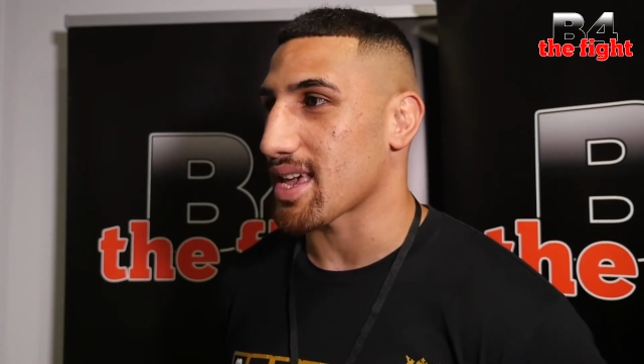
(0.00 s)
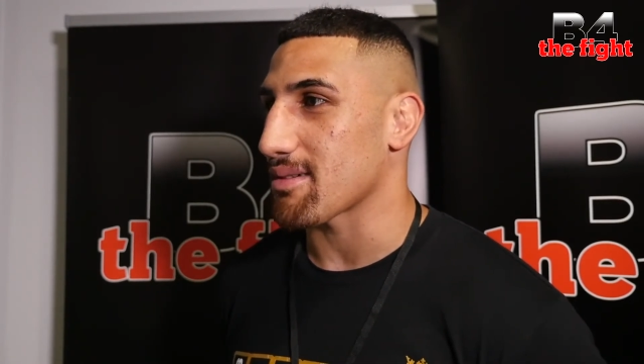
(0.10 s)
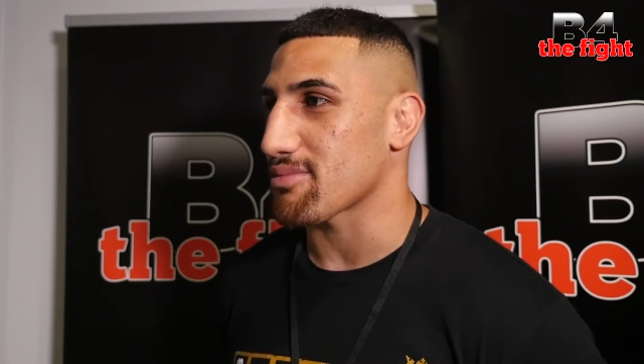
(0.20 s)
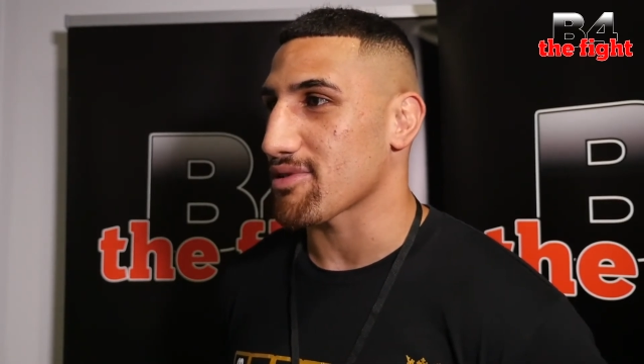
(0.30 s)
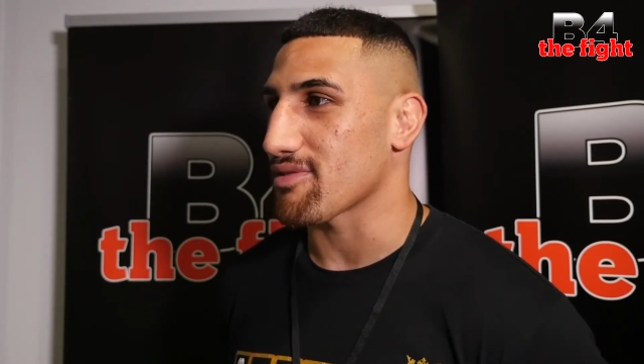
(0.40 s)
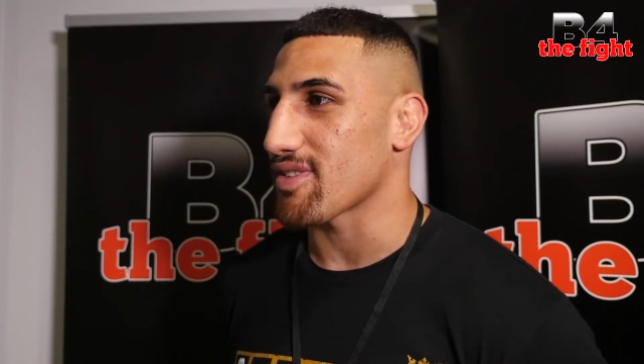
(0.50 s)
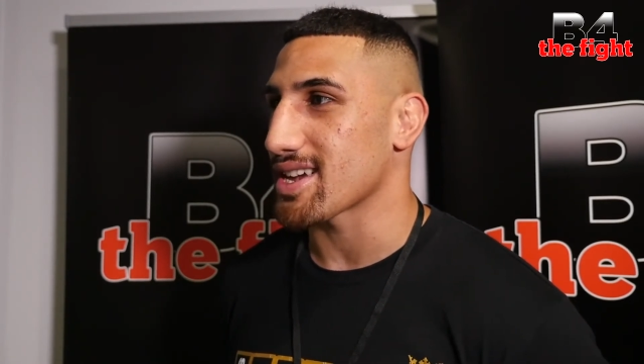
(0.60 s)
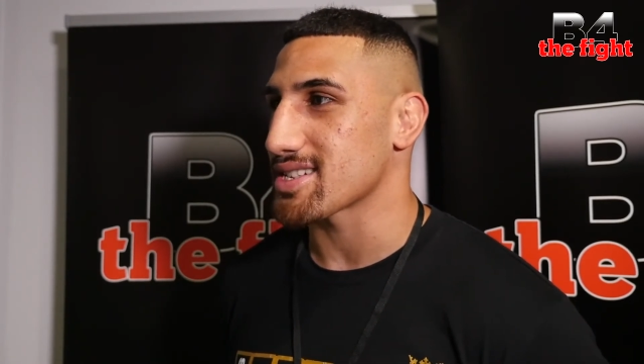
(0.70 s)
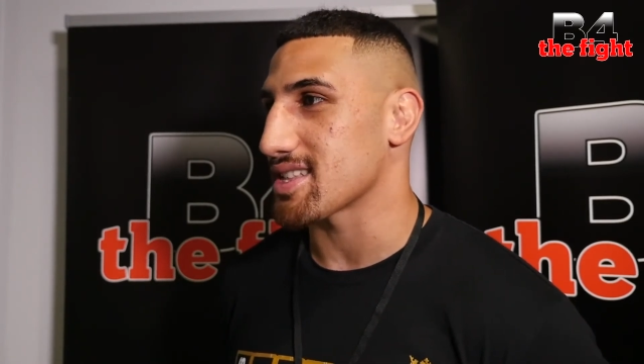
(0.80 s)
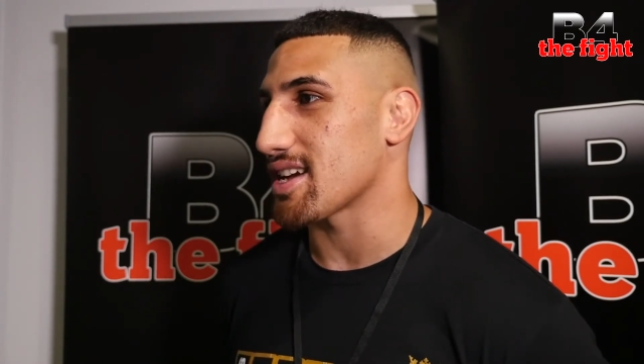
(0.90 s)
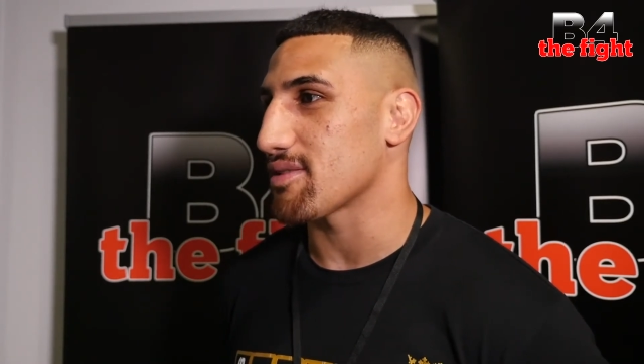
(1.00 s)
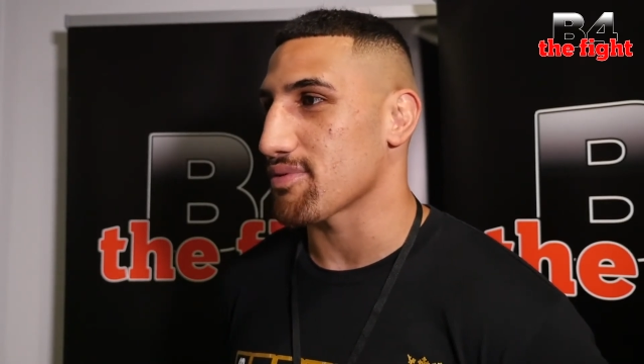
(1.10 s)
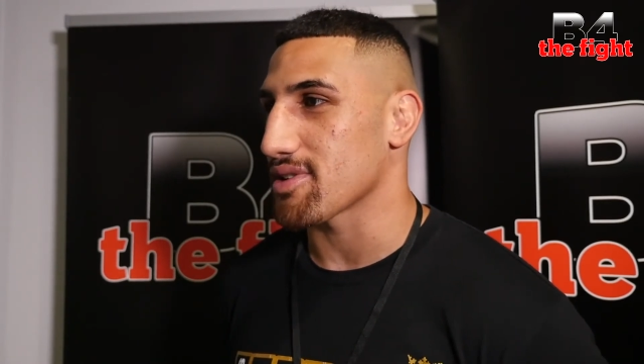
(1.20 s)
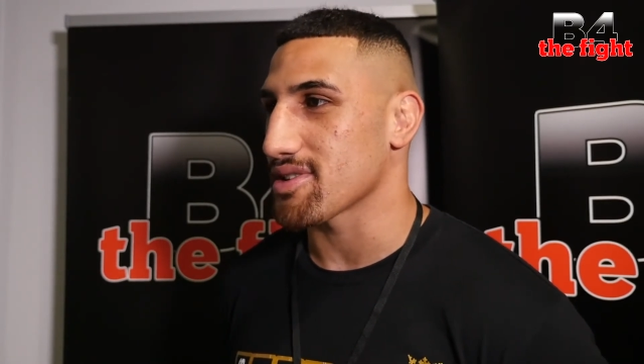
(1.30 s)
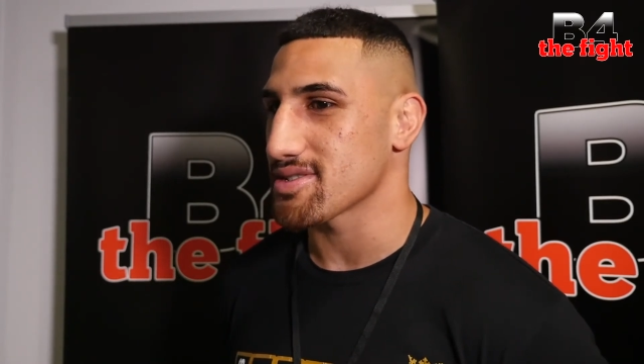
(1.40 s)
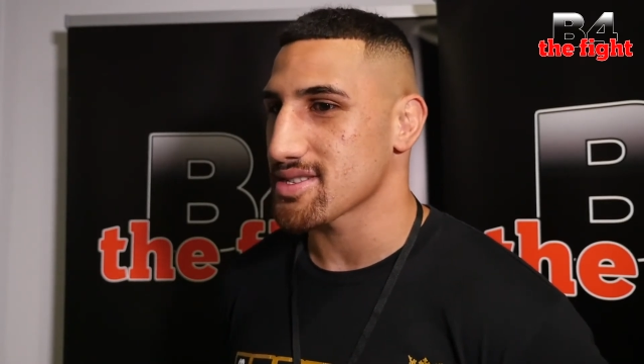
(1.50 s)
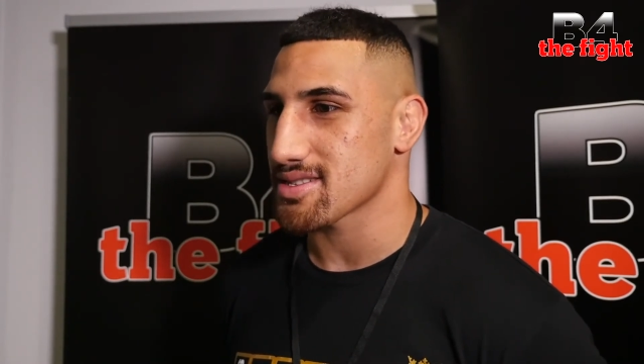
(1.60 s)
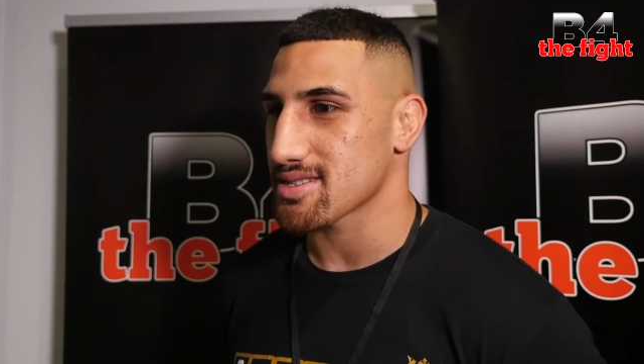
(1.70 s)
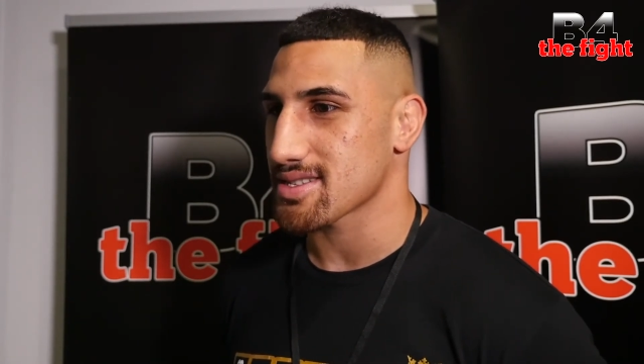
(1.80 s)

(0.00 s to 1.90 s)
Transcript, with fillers: came through the ranks and now pros,